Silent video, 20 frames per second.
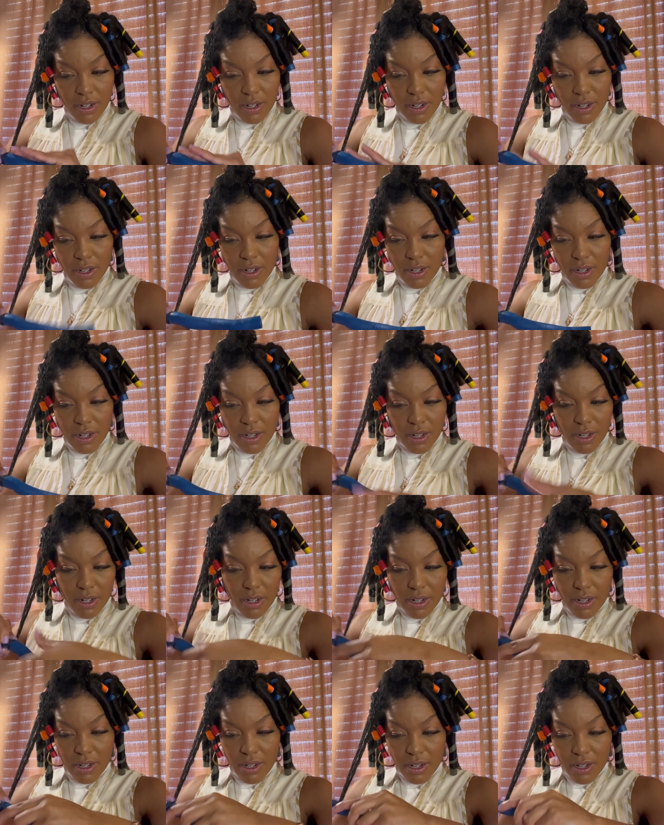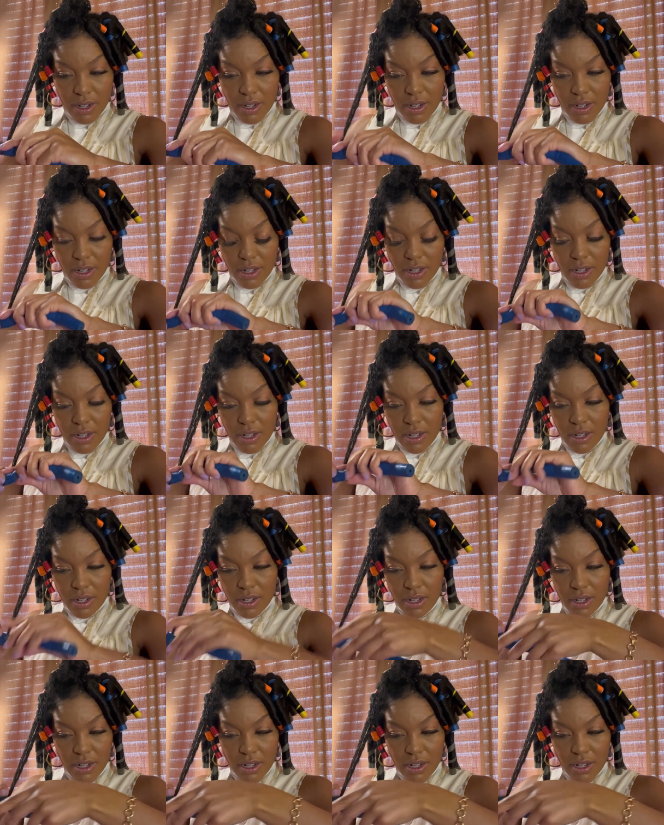Nobody speaks.